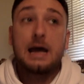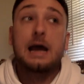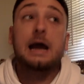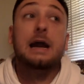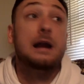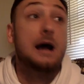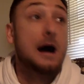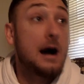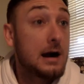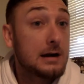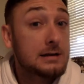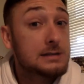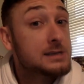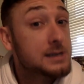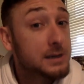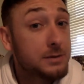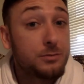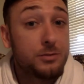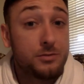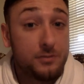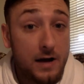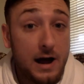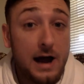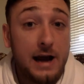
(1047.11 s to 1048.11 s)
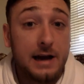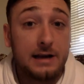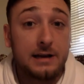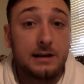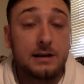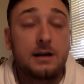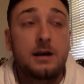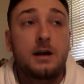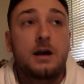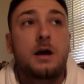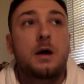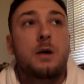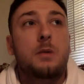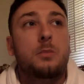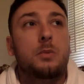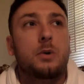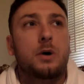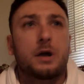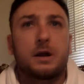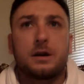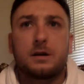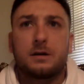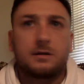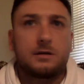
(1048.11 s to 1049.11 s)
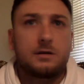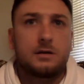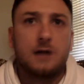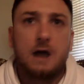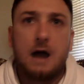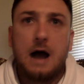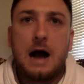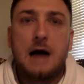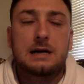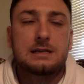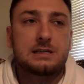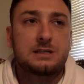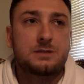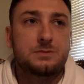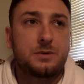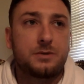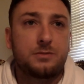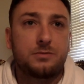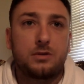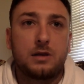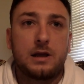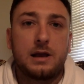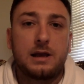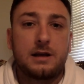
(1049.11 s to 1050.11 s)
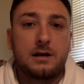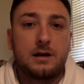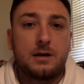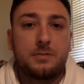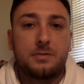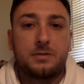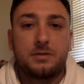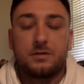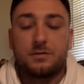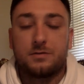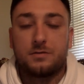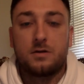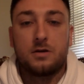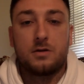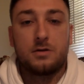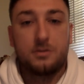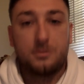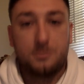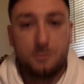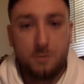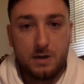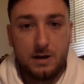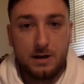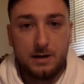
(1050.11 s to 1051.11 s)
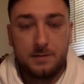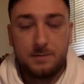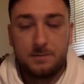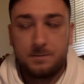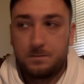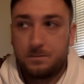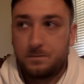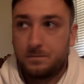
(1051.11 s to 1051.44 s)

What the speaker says: And Ox can provide it, but Ox has been playing up in the front three